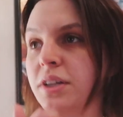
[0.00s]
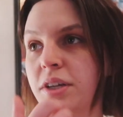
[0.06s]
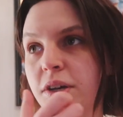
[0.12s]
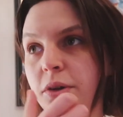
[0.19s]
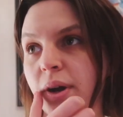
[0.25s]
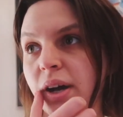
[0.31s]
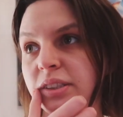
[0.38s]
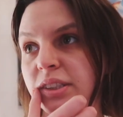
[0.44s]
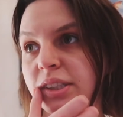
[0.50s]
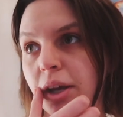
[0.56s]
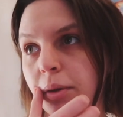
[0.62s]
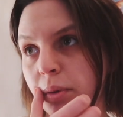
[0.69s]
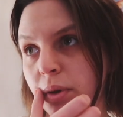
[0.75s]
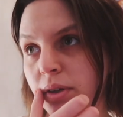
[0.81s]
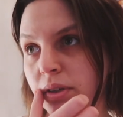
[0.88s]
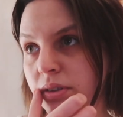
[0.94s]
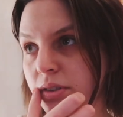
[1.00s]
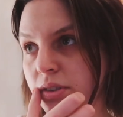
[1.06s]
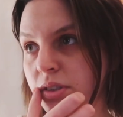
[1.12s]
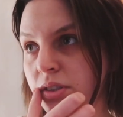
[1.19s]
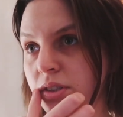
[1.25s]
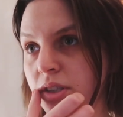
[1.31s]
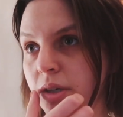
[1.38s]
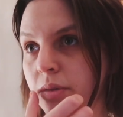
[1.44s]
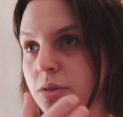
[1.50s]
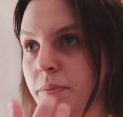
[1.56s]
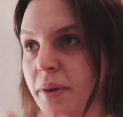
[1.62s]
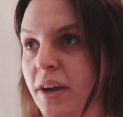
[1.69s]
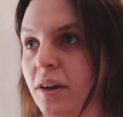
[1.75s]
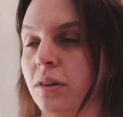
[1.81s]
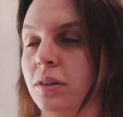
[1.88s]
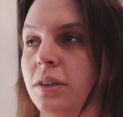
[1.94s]
I didn't go out today because it was
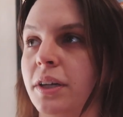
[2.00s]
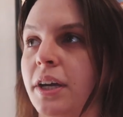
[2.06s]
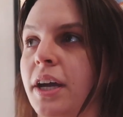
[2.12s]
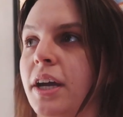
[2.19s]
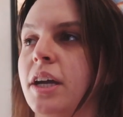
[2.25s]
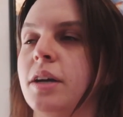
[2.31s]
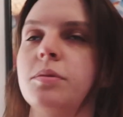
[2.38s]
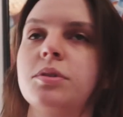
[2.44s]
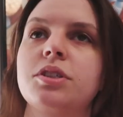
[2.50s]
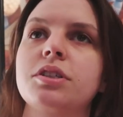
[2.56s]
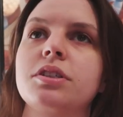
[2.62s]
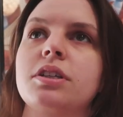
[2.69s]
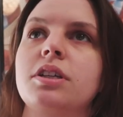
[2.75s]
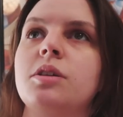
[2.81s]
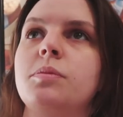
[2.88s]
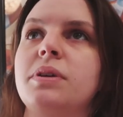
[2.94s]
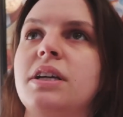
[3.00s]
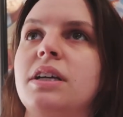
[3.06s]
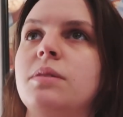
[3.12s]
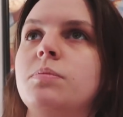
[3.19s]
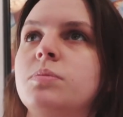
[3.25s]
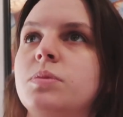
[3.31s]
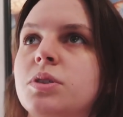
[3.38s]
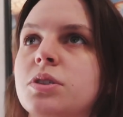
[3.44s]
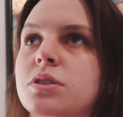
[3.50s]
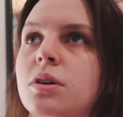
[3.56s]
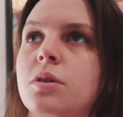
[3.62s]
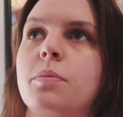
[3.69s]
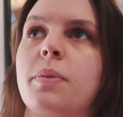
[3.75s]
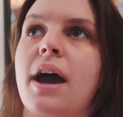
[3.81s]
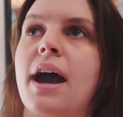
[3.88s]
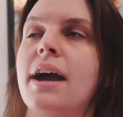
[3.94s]
bank holiday. It was just gonna be
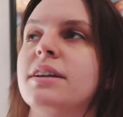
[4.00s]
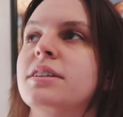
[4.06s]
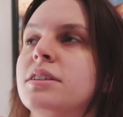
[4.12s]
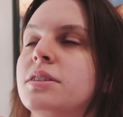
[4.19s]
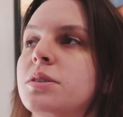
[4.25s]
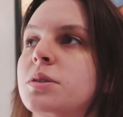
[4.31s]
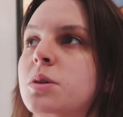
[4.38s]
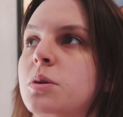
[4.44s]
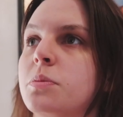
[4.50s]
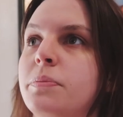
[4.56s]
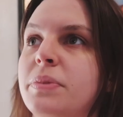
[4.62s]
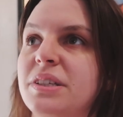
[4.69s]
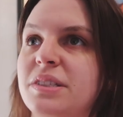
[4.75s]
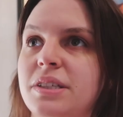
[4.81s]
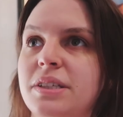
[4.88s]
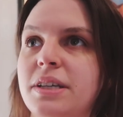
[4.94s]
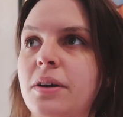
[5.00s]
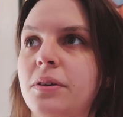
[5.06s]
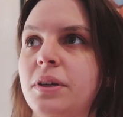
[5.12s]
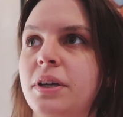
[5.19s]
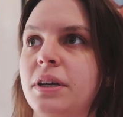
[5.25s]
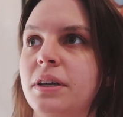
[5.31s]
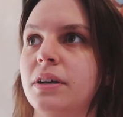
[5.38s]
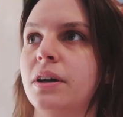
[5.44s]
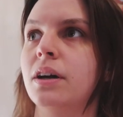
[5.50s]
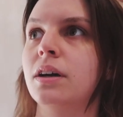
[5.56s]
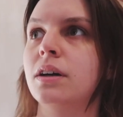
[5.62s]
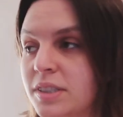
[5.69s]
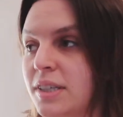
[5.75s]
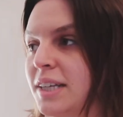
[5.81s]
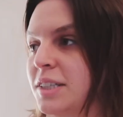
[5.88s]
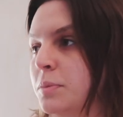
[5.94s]
so packed and so busy down here. When
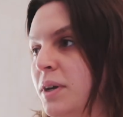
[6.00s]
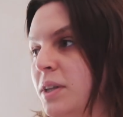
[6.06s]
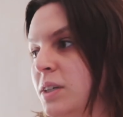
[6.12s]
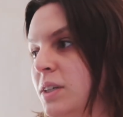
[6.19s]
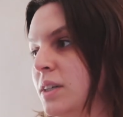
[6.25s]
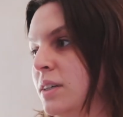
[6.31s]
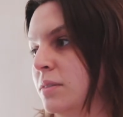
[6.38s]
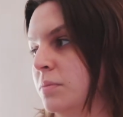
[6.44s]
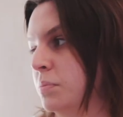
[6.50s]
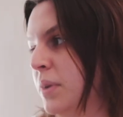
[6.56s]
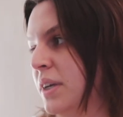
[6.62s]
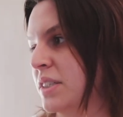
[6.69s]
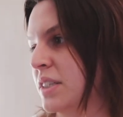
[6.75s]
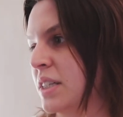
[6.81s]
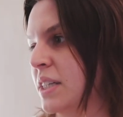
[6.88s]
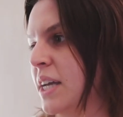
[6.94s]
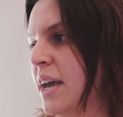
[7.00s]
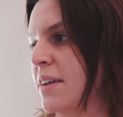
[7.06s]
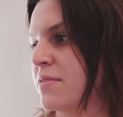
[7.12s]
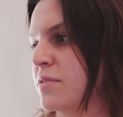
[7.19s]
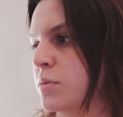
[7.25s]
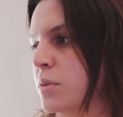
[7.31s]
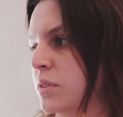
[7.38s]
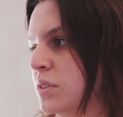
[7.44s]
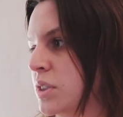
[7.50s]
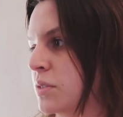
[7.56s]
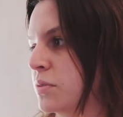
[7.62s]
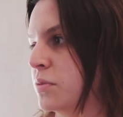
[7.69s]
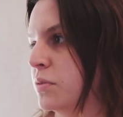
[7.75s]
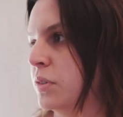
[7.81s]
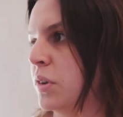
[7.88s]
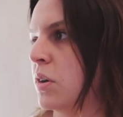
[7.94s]
it's nice weather, basically everyone just
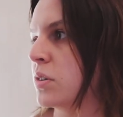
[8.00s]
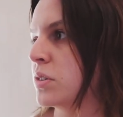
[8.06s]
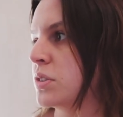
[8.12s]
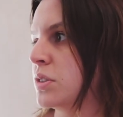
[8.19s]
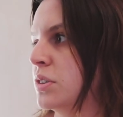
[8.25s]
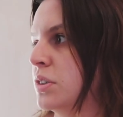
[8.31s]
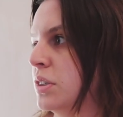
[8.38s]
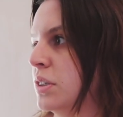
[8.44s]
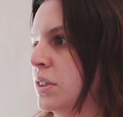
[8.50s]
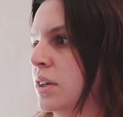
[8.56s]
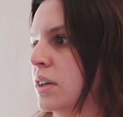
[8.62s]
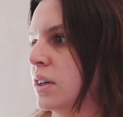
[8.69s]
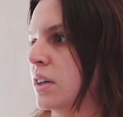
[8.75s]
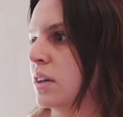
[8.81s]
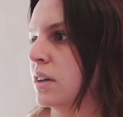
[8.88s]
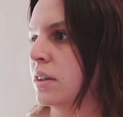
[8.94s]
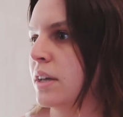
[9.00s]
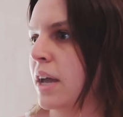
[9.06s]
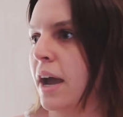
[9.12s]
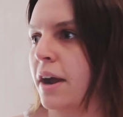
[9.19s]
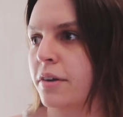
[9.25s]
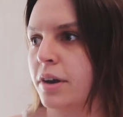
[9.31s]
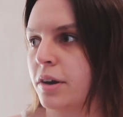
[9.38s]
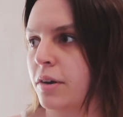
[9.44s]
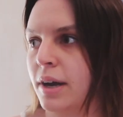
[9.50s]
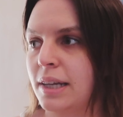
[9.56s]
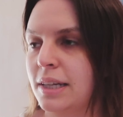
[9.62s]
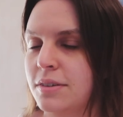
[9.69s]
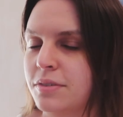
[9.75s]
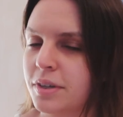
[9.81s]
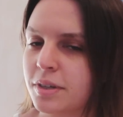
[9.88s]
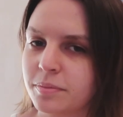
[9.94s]
flocks to the area I
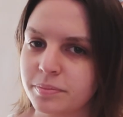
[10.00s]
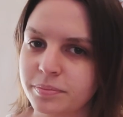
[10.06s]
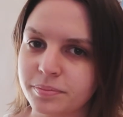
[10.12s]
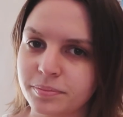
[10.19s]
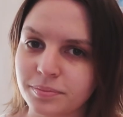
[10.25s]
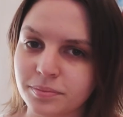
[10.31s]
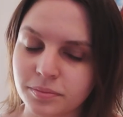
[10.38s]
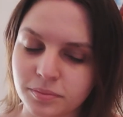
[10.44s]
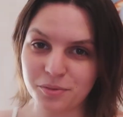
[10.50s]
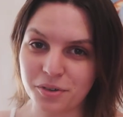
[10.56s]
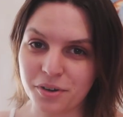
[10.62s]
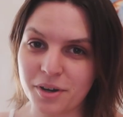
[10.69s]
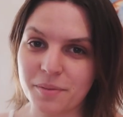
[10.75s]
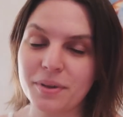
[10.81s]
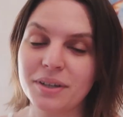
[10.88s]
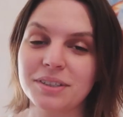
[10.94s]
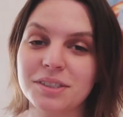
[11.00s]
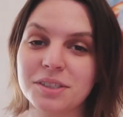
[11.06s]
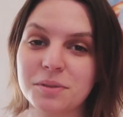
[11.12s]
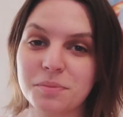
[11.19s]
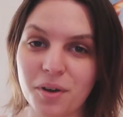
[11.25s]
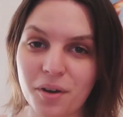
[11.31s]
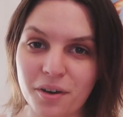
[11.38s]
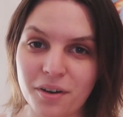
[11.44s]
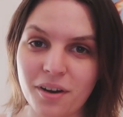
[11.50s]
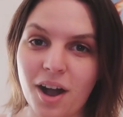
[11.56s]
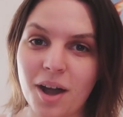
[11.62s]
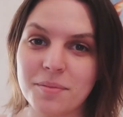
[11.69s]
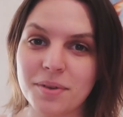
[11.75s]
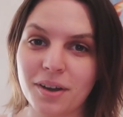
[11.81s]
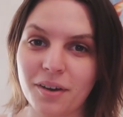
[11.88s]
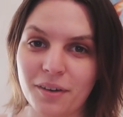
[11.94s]
live in. But I'm making up for it because tomorrow
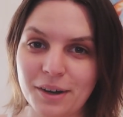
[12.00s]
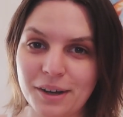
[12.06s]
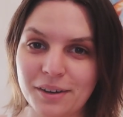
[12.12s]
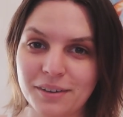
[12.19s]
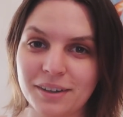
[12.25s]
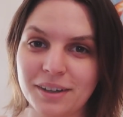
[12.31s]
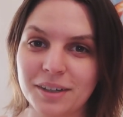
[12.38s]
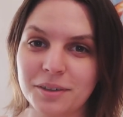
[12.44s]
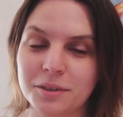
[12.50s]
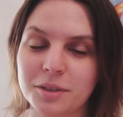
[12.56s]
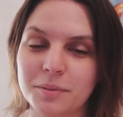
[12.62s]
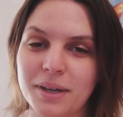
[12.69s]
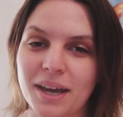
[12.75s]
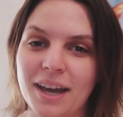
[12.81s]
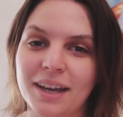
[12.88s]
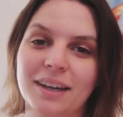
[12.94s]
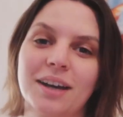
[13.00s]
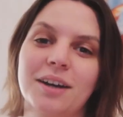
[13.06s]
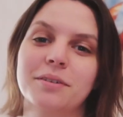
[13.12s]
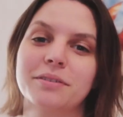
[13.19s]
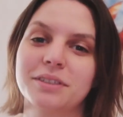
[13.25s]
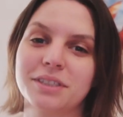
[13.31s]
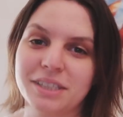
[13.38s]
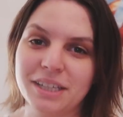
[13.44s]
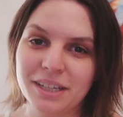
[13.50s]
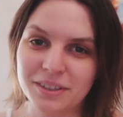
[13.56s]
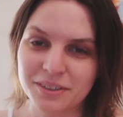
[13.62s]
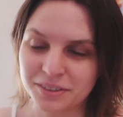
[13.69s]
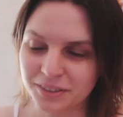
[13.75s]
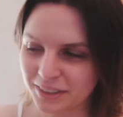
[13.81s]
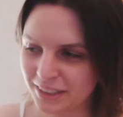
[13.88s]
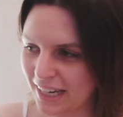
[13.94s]
I'm going out and I'm gonna be hanging out with Sina
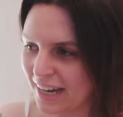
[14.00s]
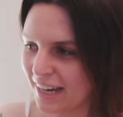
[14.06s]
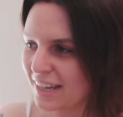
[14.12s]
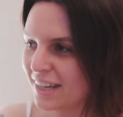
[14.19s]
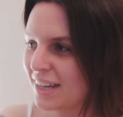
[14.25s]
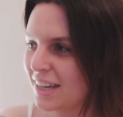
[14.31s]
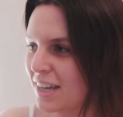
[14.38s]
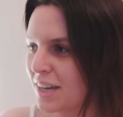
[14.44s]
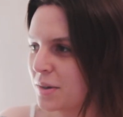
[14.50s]
all day.